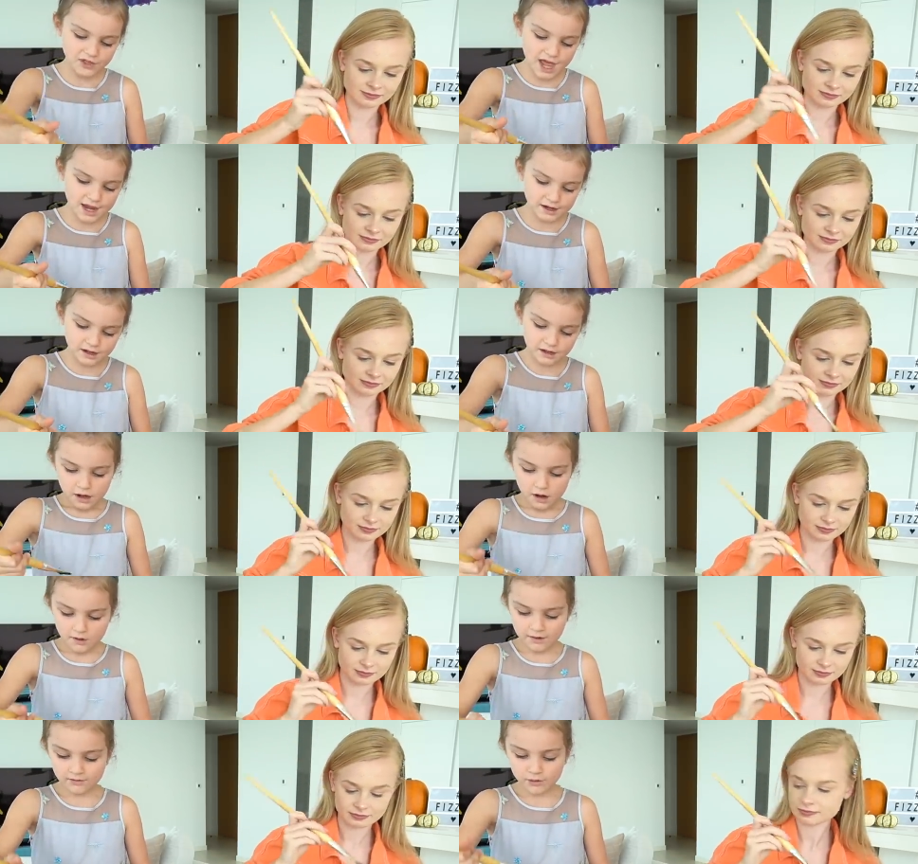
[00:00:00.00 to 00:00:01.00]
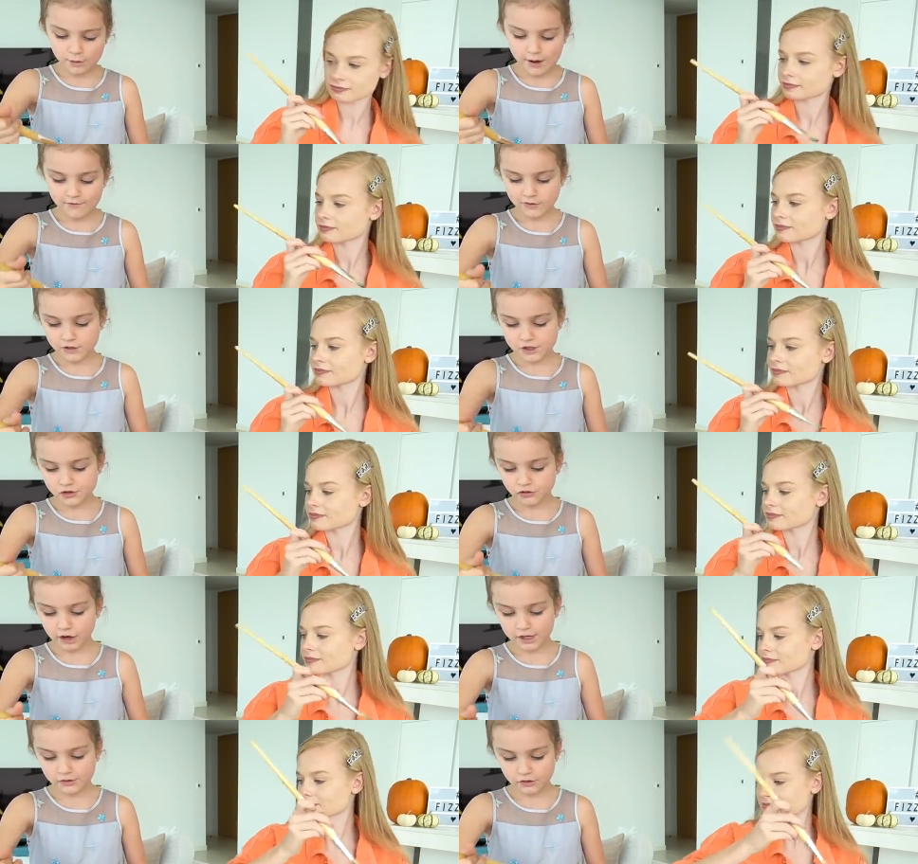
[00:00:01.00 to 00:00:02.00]
Speaker 1: then I'll have to wait for it to
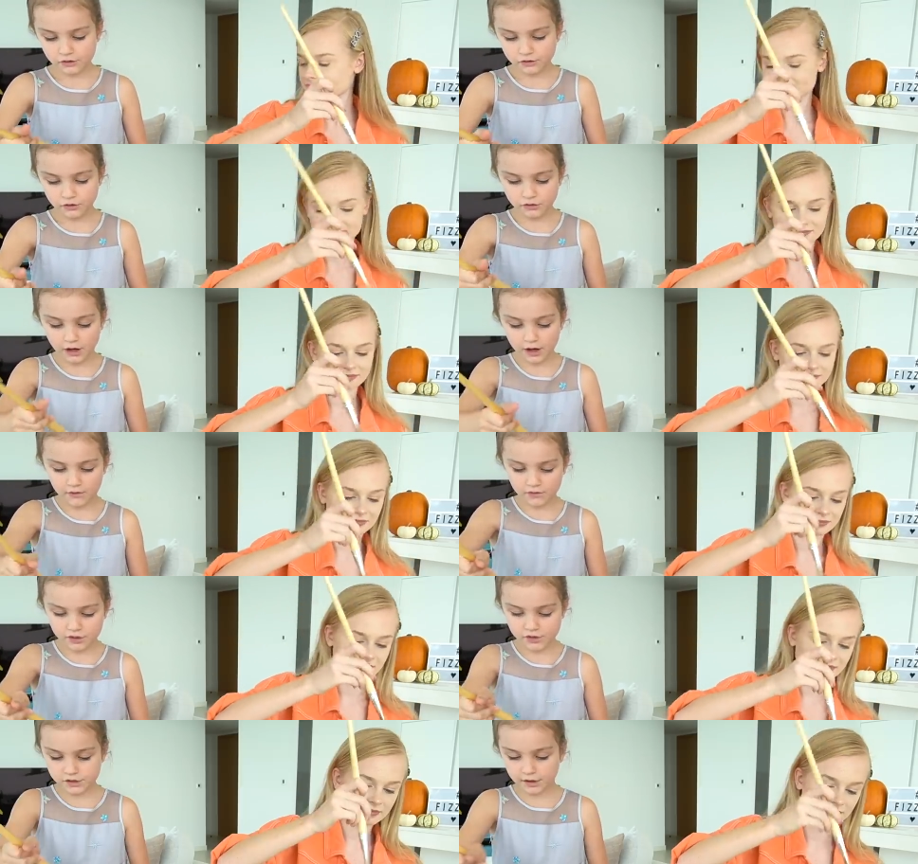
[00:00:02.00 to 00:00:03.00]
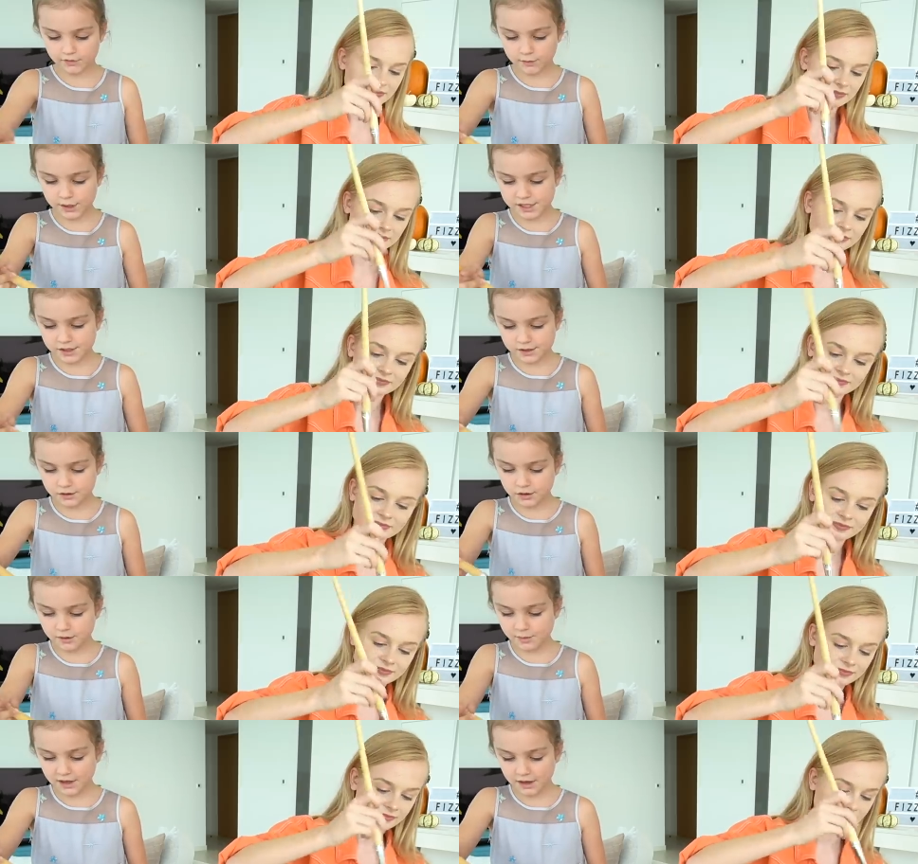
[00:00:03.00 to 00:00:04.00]
dry to do the other stuff, which is
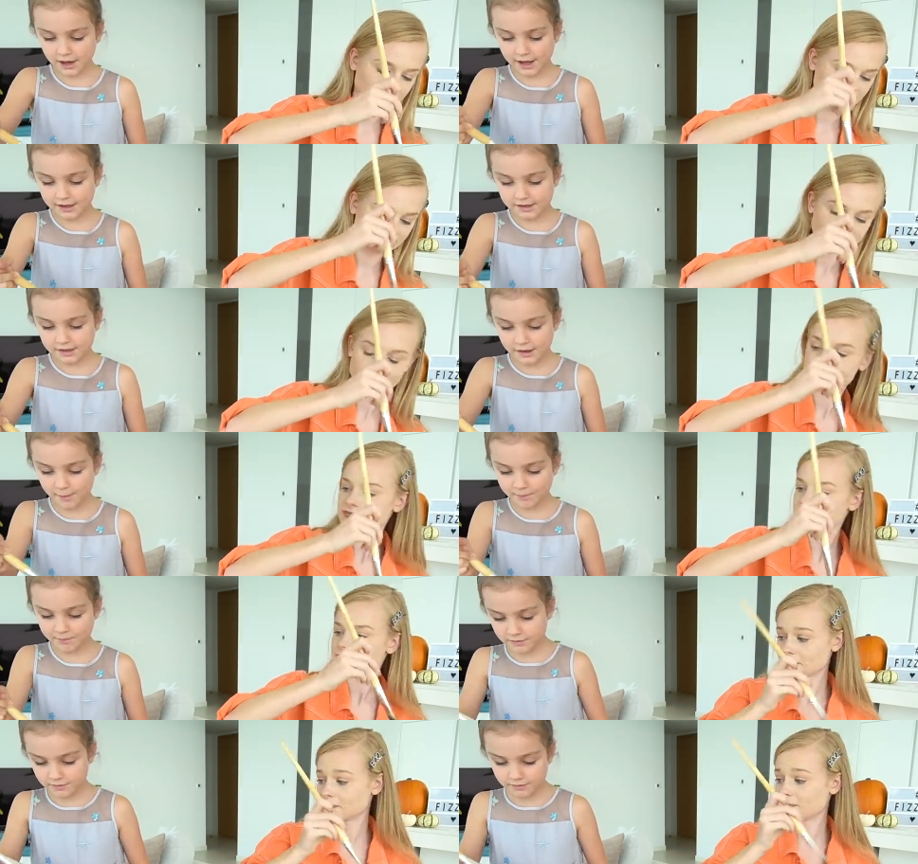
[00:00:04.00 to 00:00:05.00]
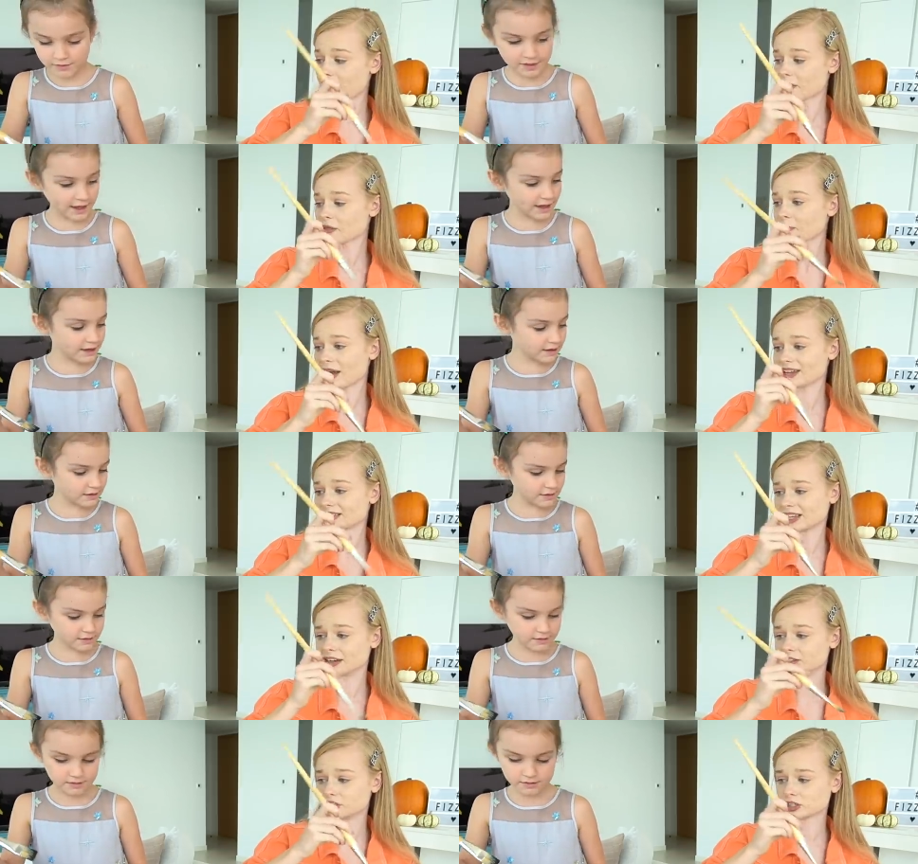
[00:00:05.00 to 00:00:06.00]
gonna be like some... By the way,
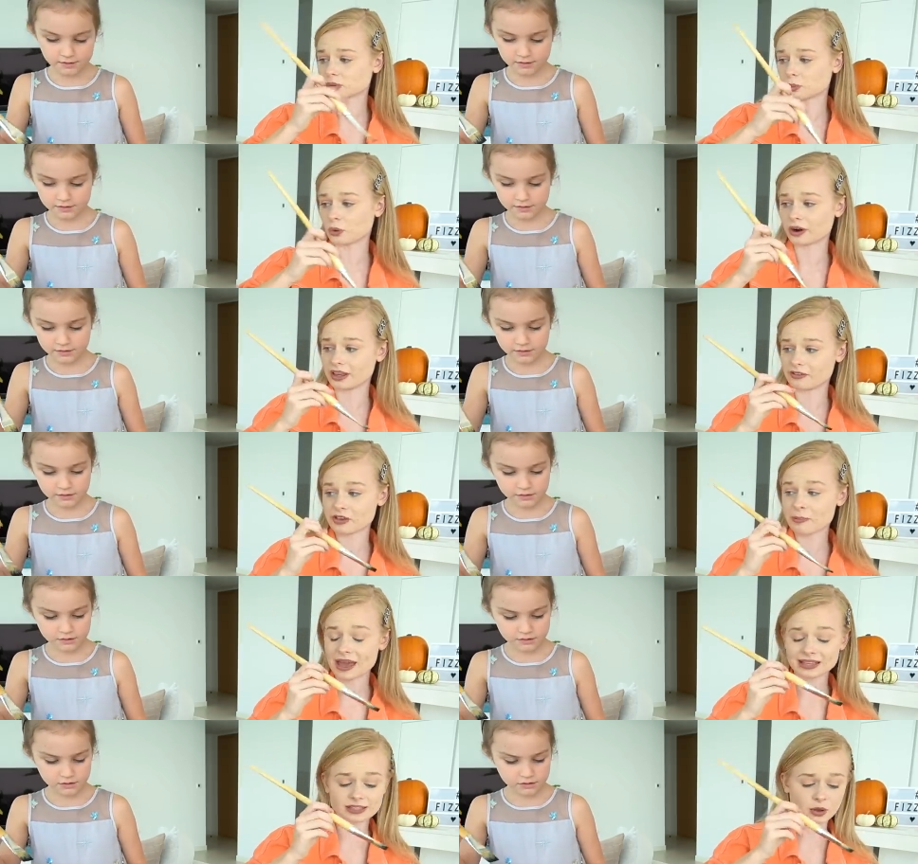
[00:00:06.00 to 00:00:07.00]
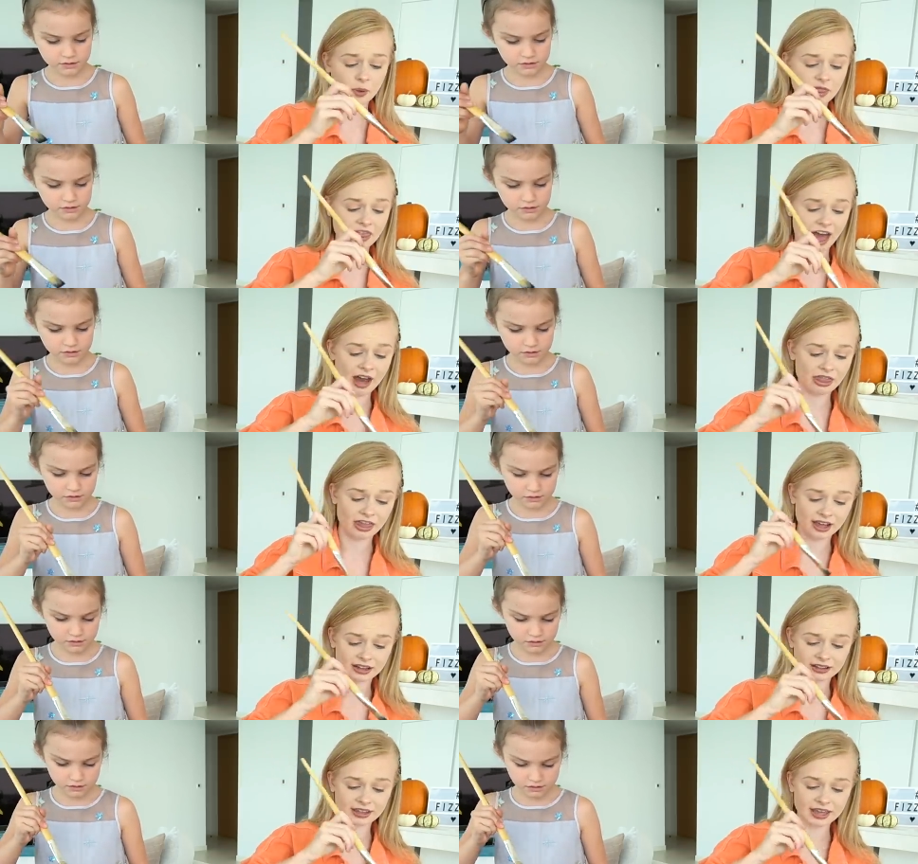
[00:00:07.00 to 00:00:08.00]
Speaker 2: Sienna, just a warning, if you paint it on that
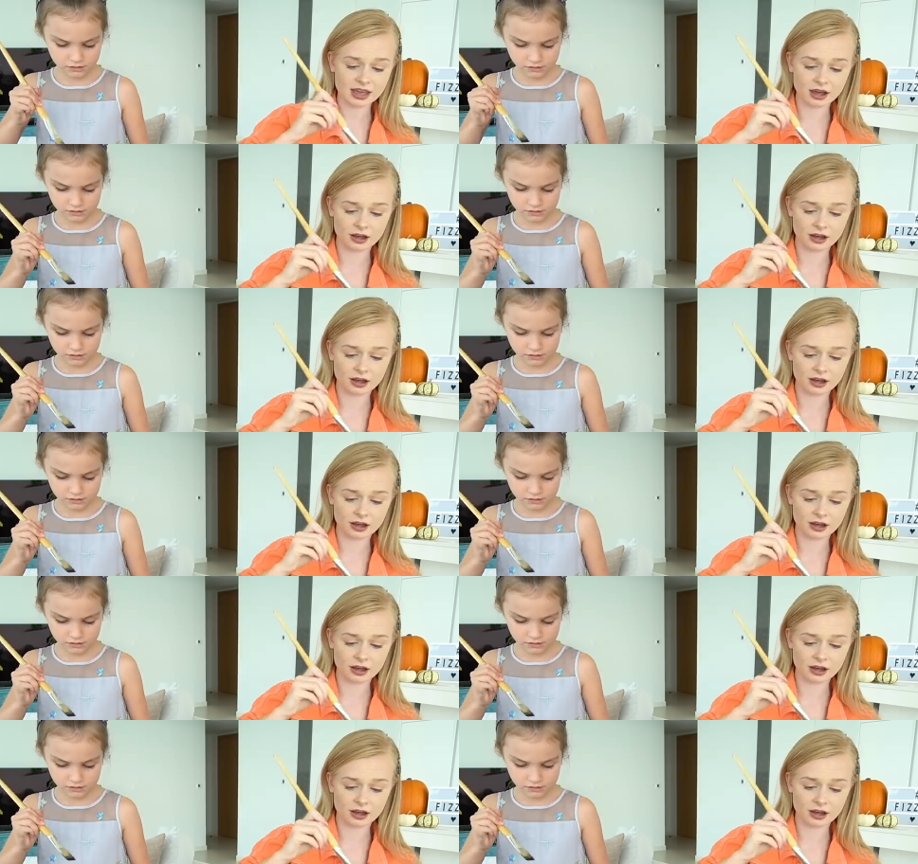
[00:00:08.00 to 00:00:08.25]
thickly,